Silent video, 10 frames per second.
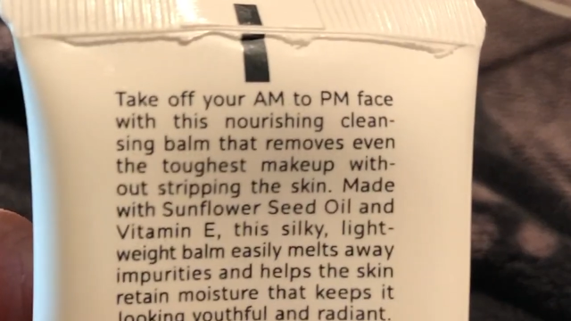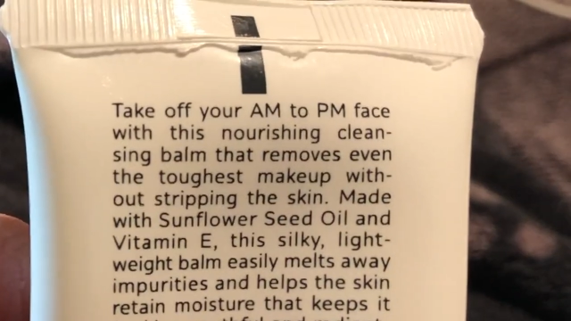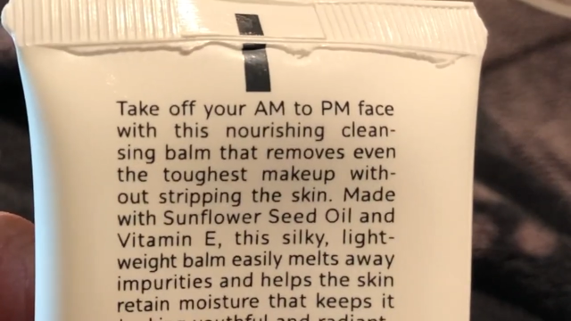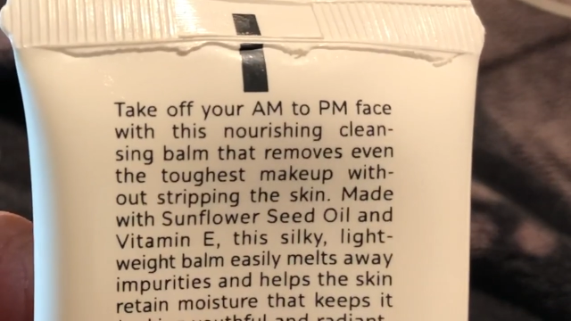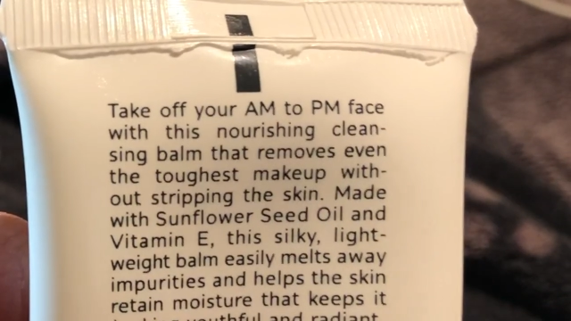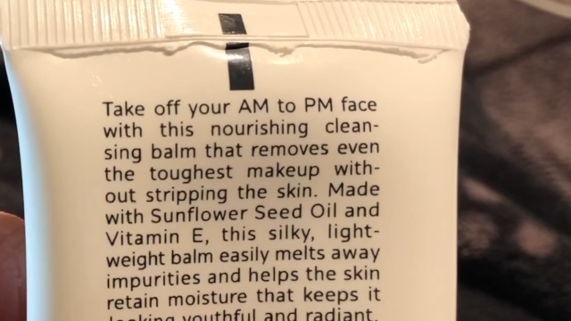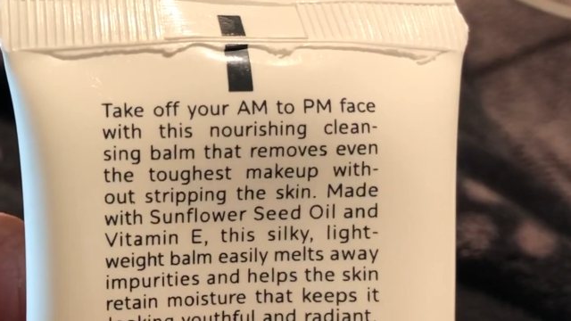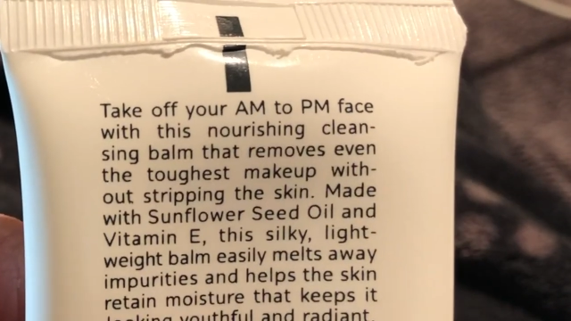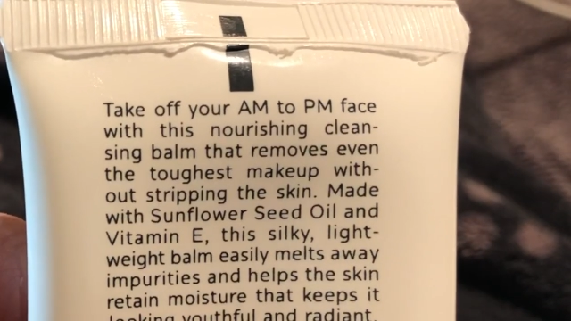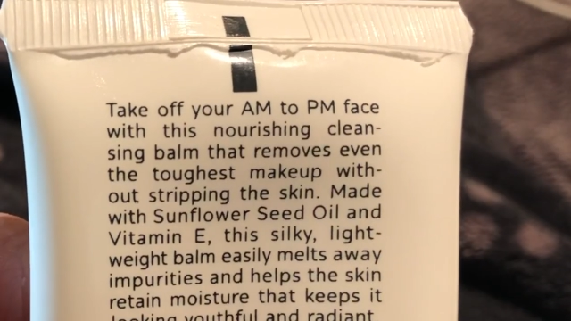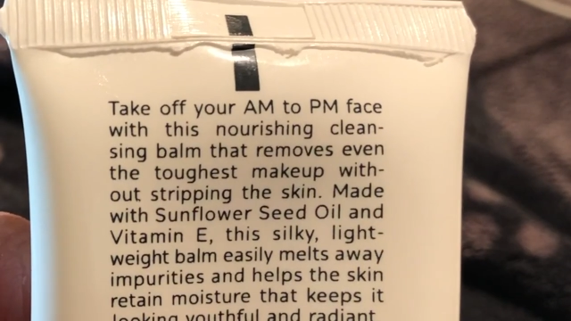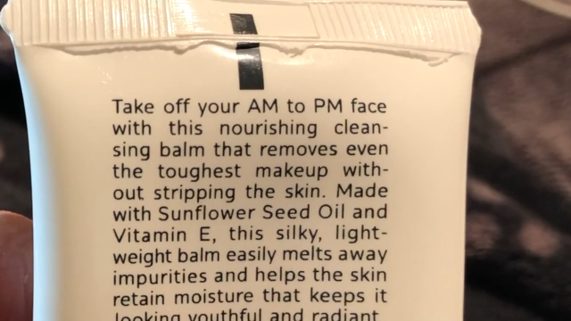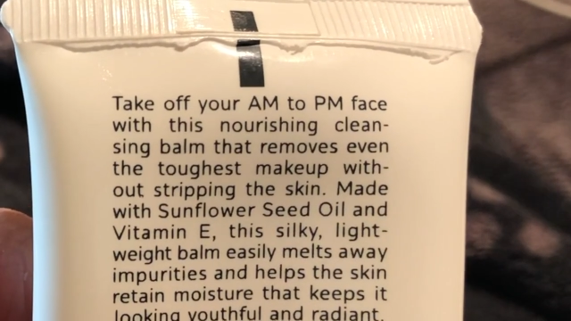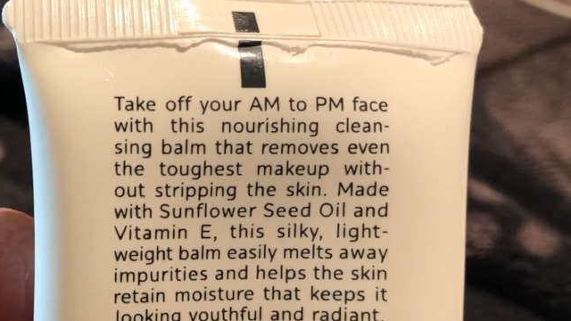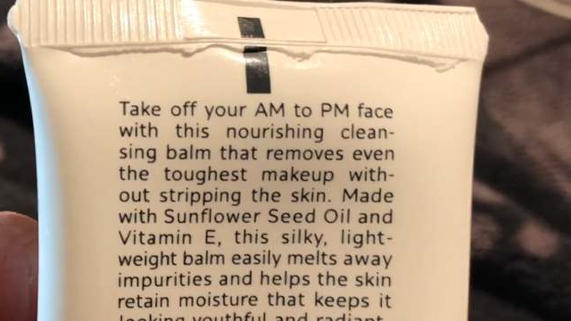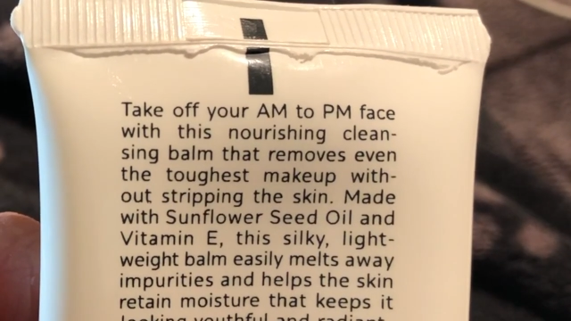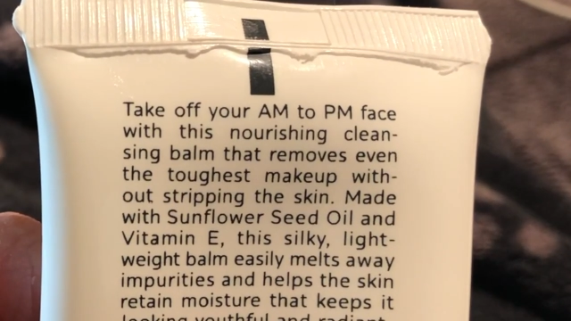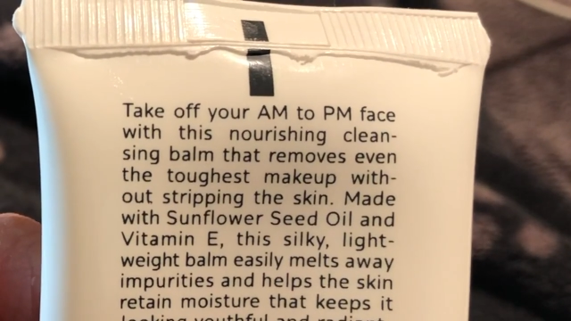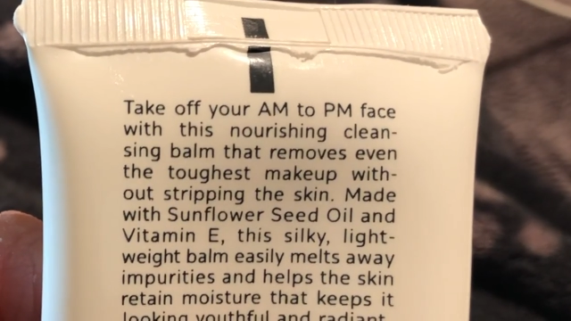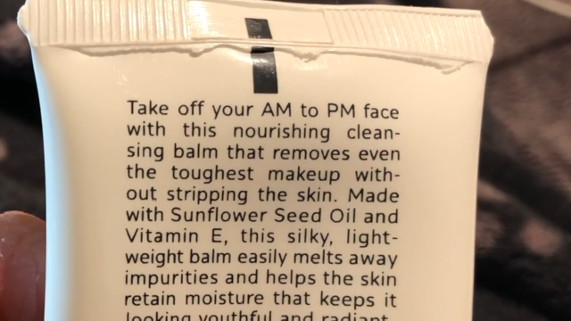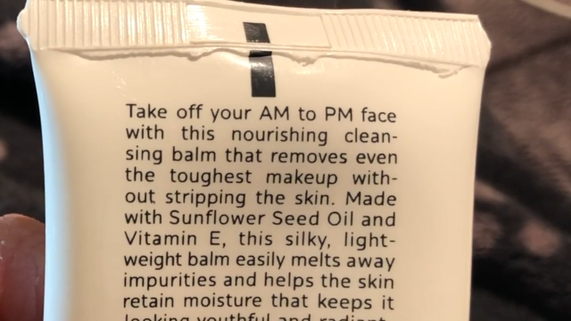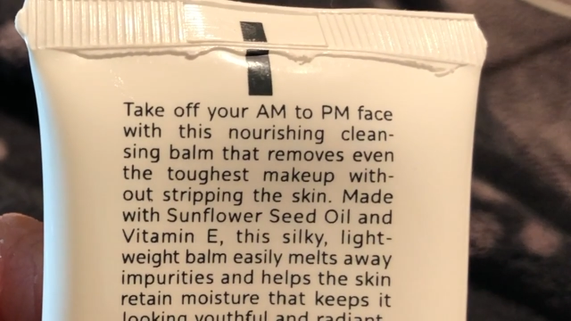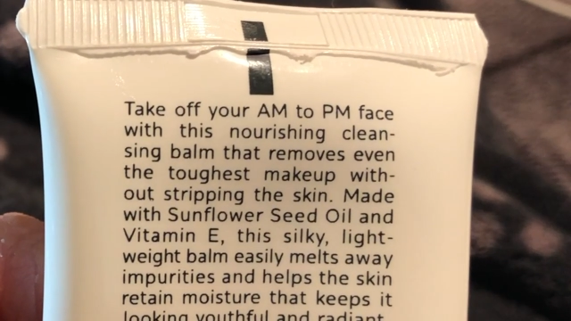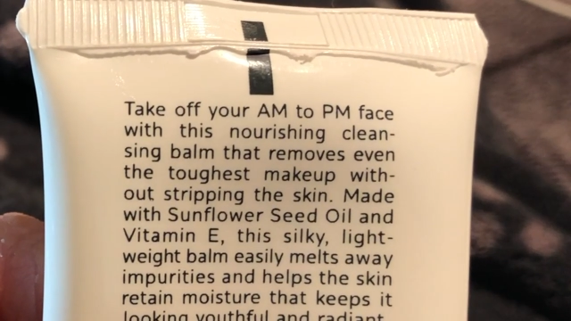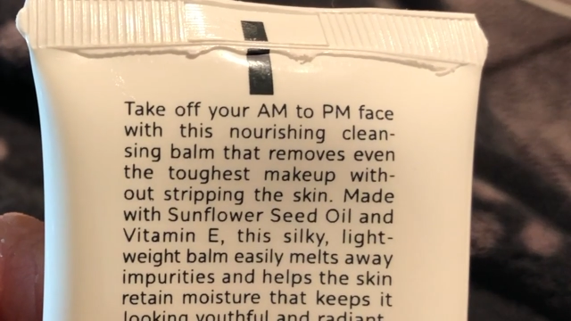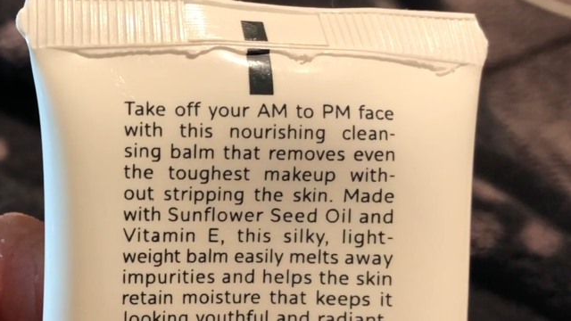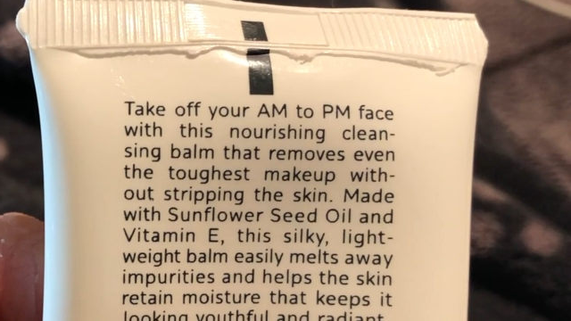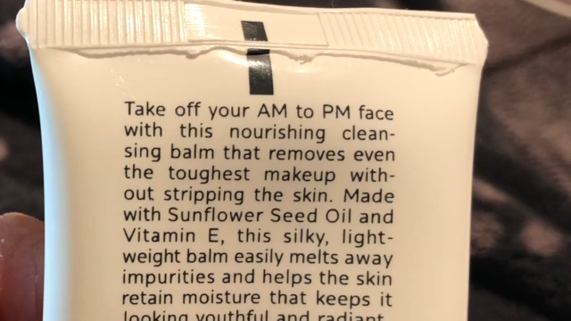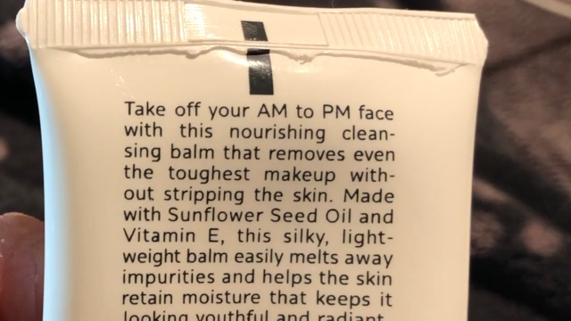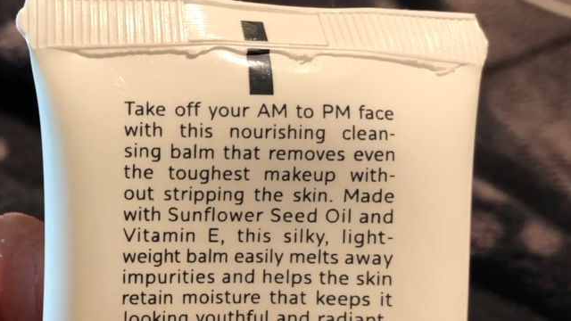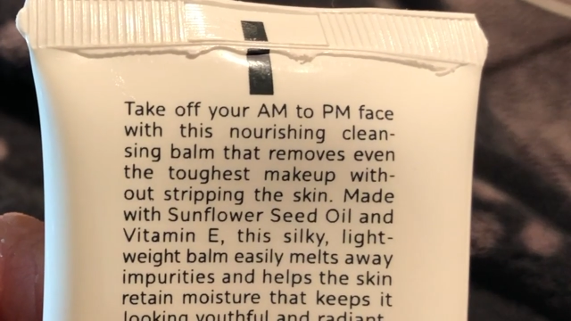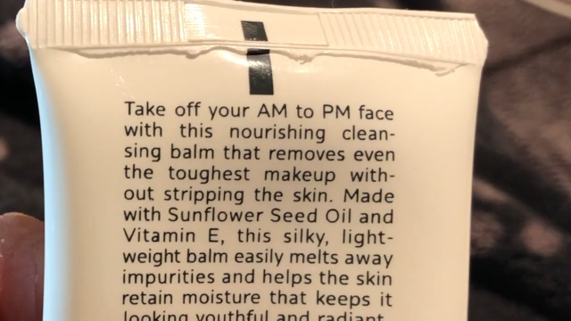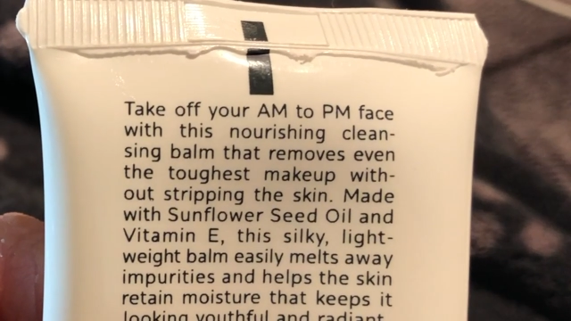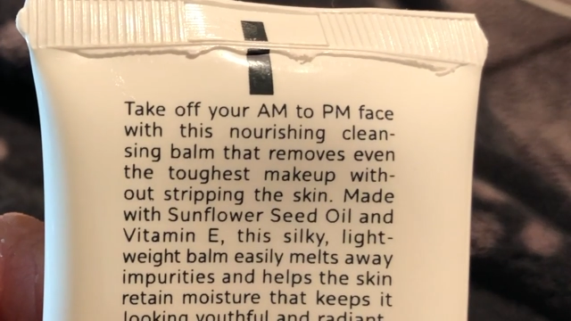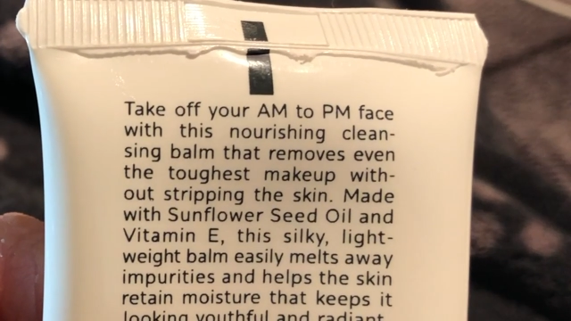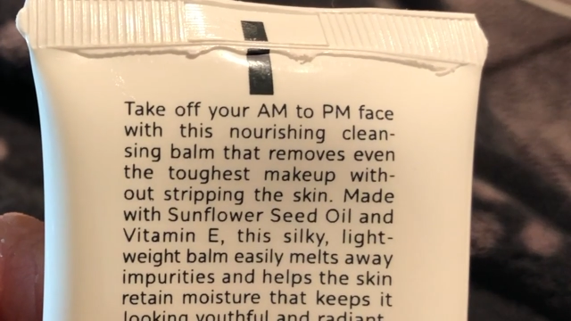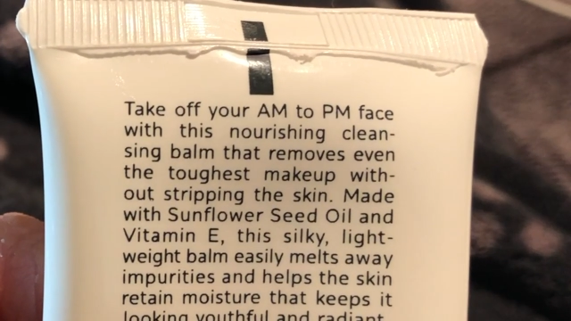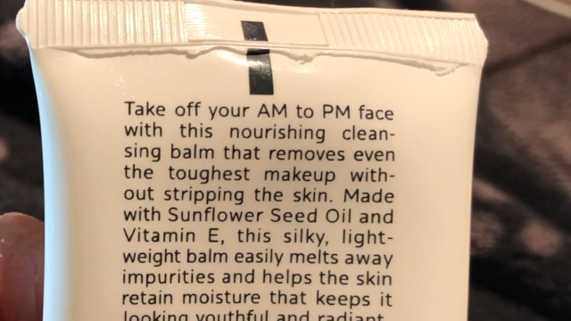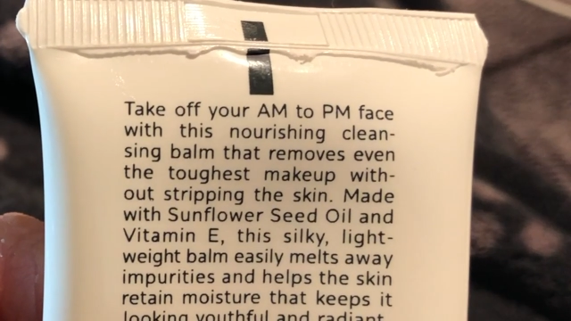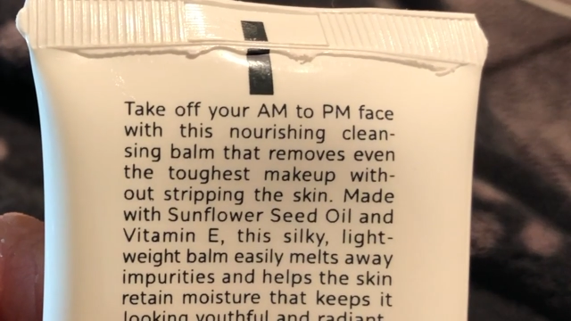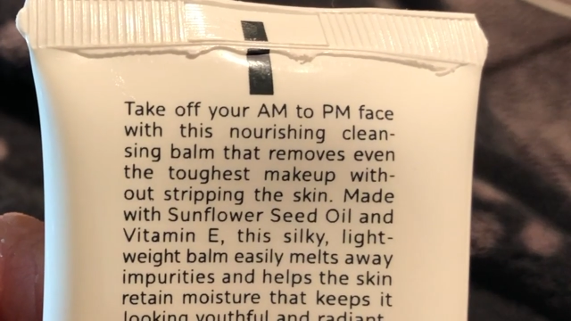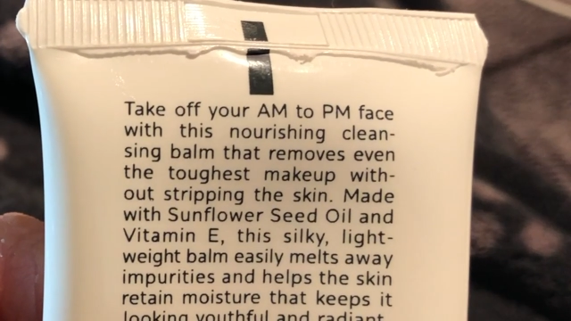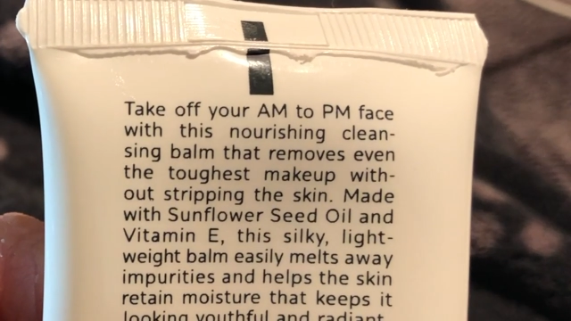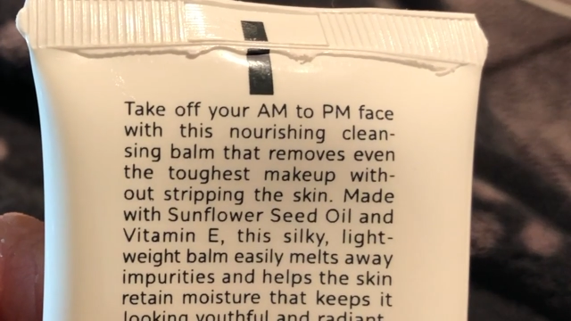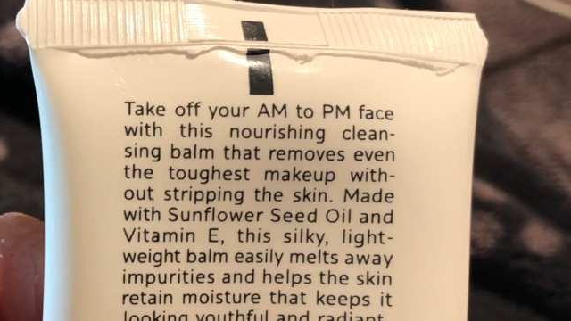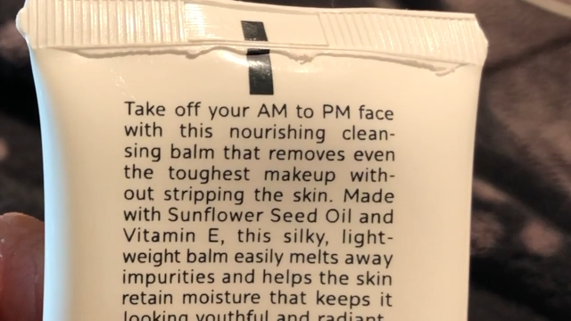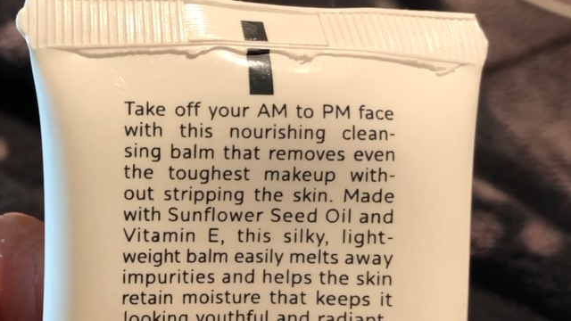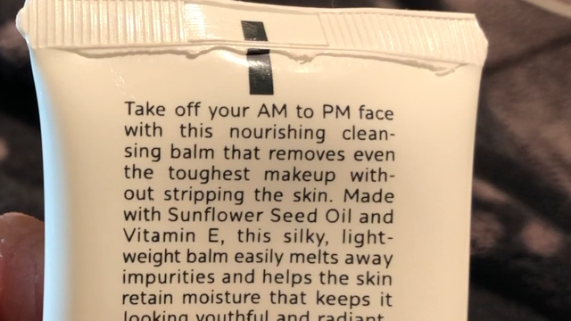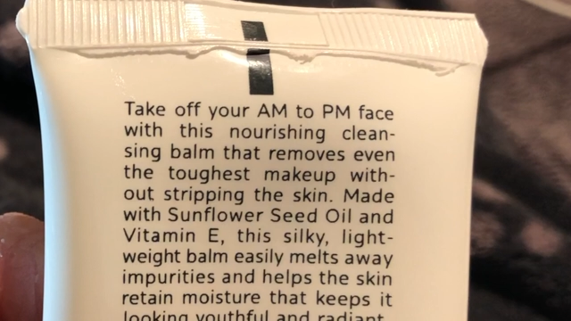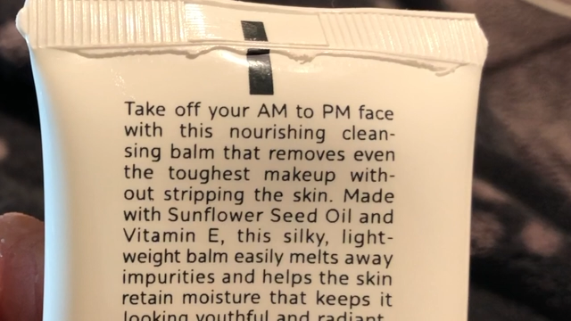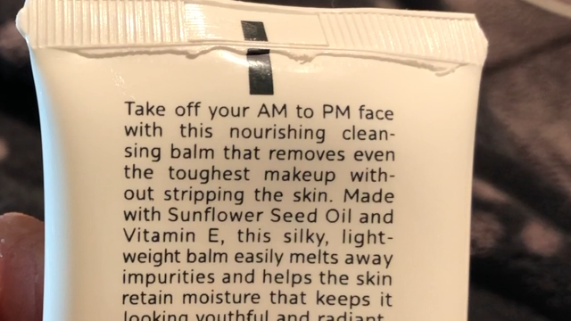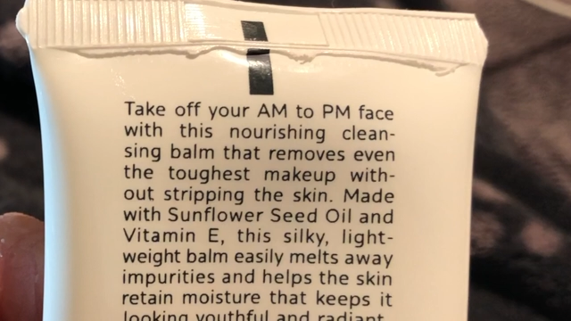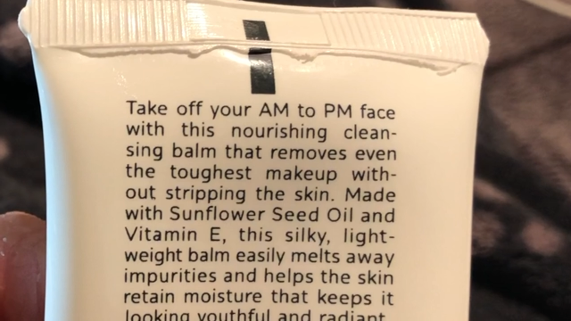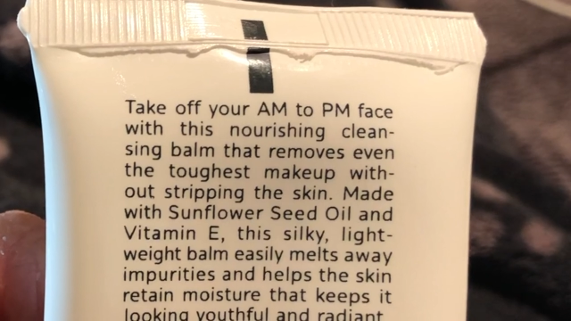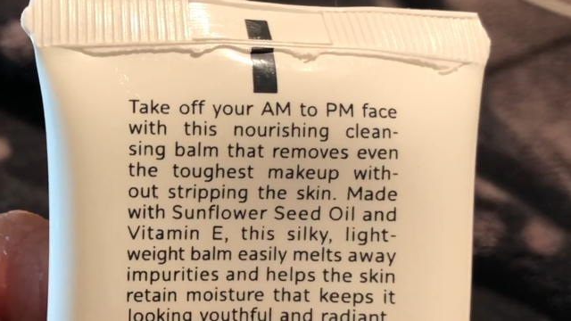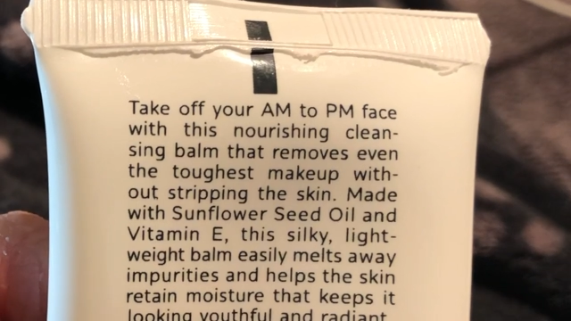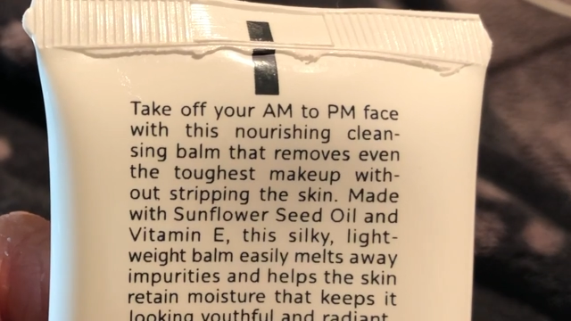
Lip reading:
(no speaker visible)